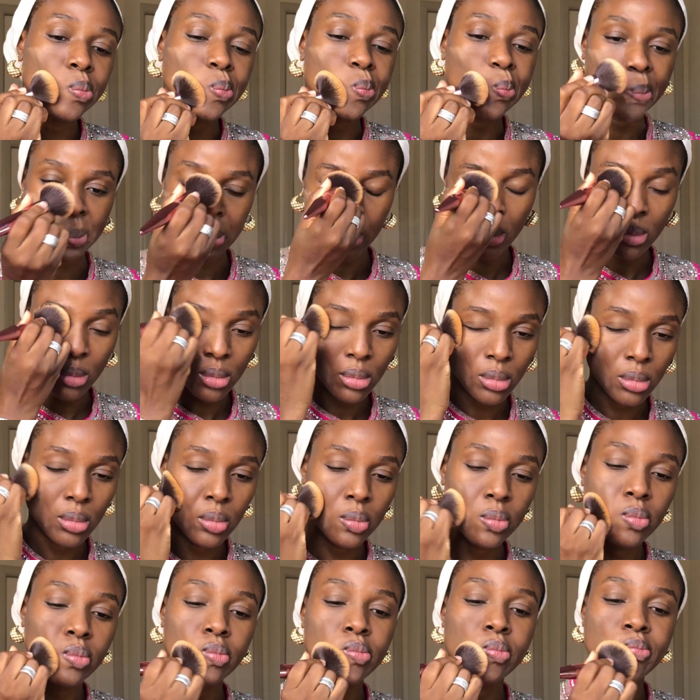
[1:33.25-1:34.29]
Falling
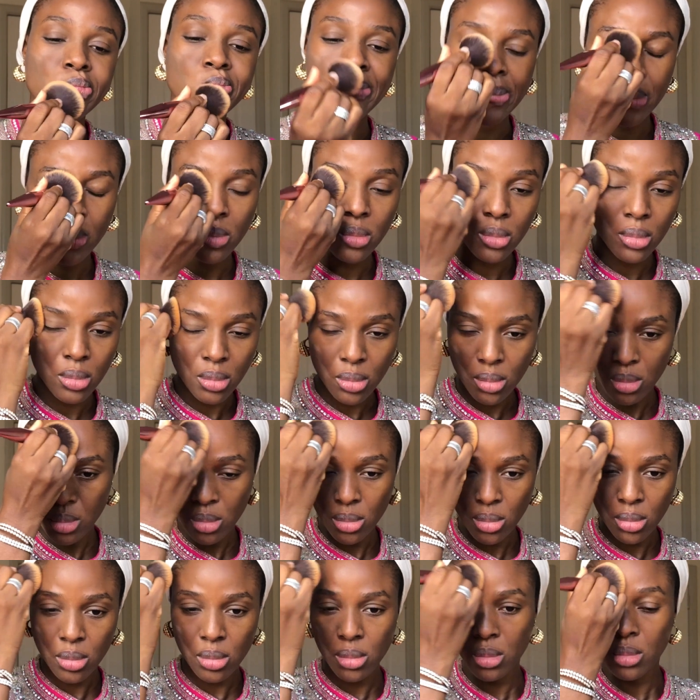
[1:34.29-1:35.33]
in love, not
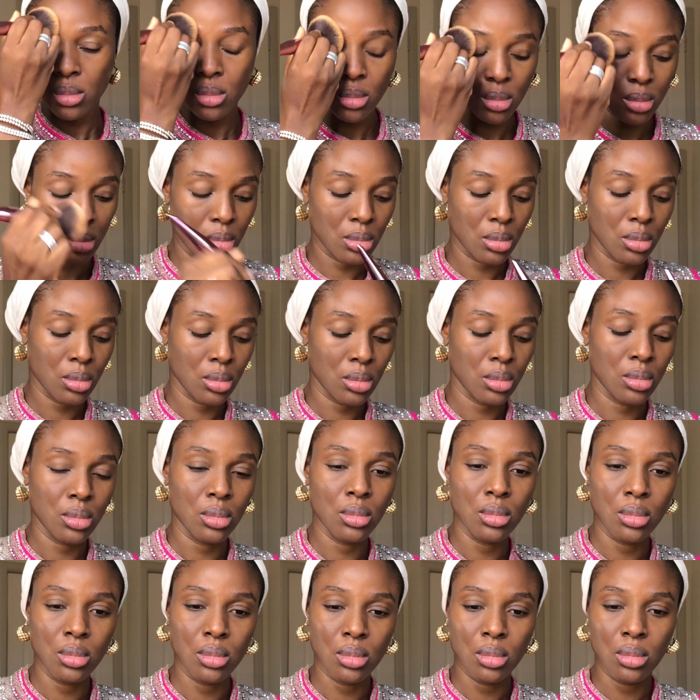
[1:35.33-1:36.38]
falling out.
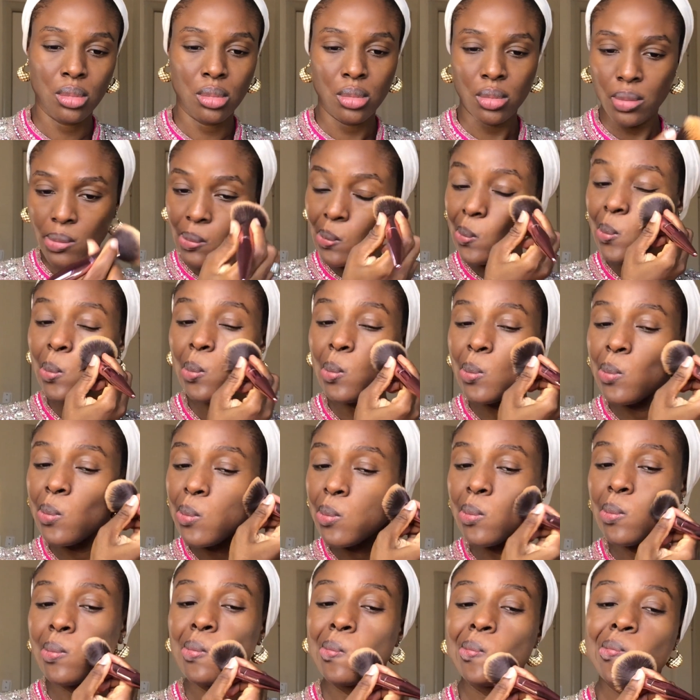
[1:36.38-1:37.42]
I
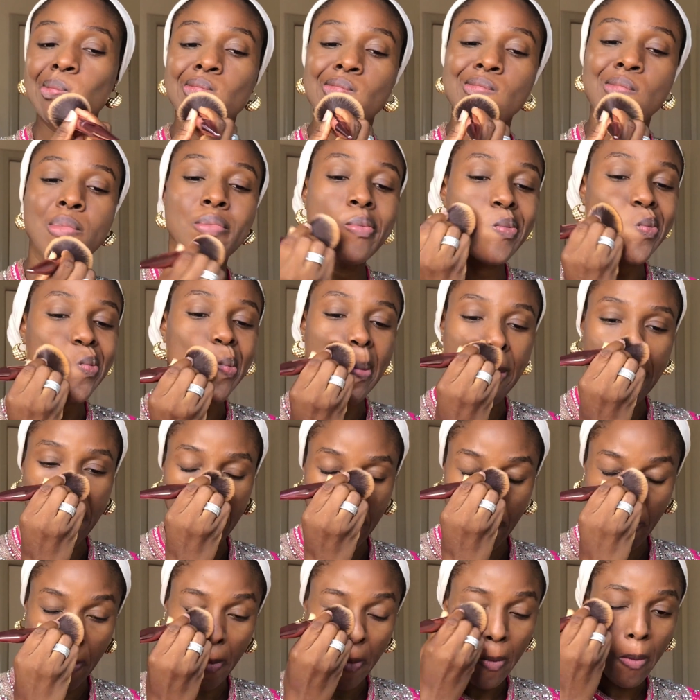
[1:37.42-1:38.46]
keep on
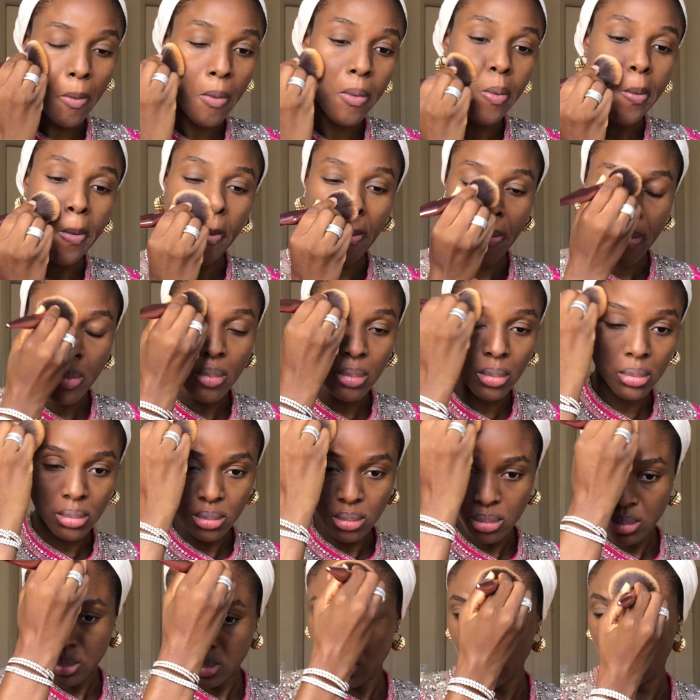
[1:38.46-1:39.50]
falling
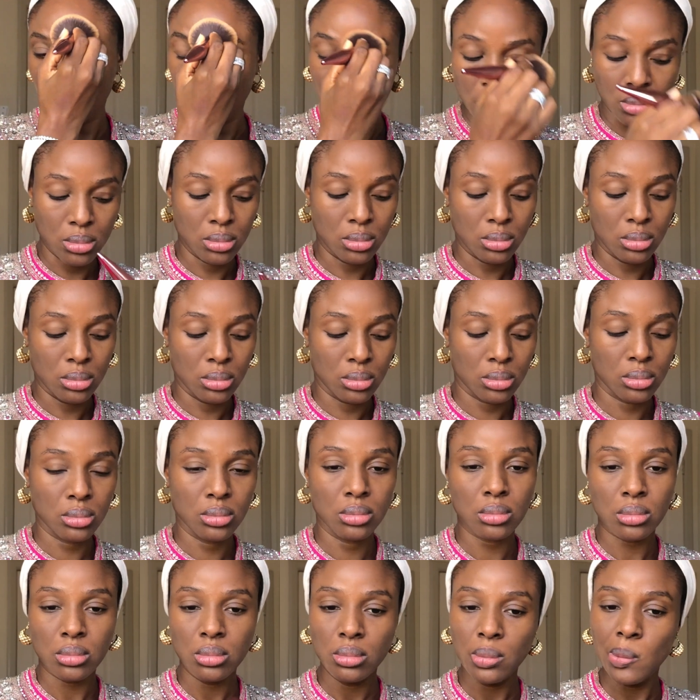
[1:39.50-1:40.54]
in. Each of us
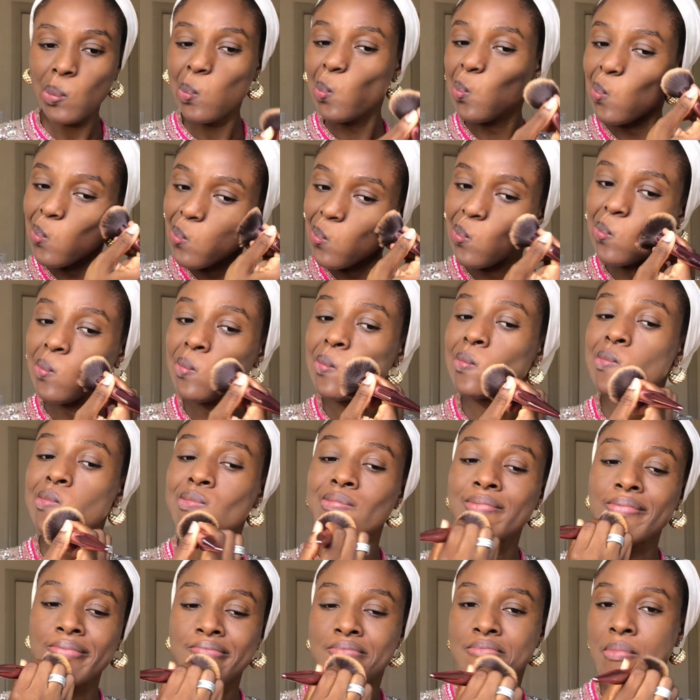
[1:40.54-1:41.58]
both done in a
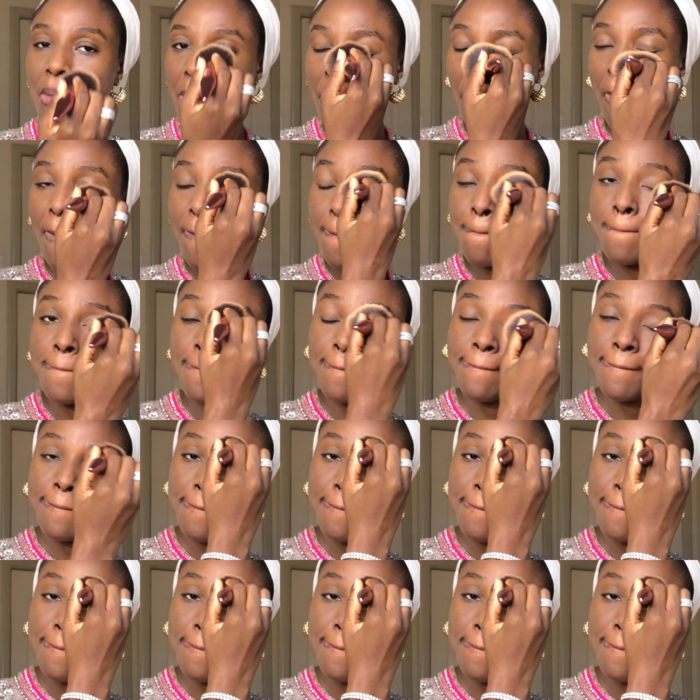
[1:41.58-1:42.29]
crown.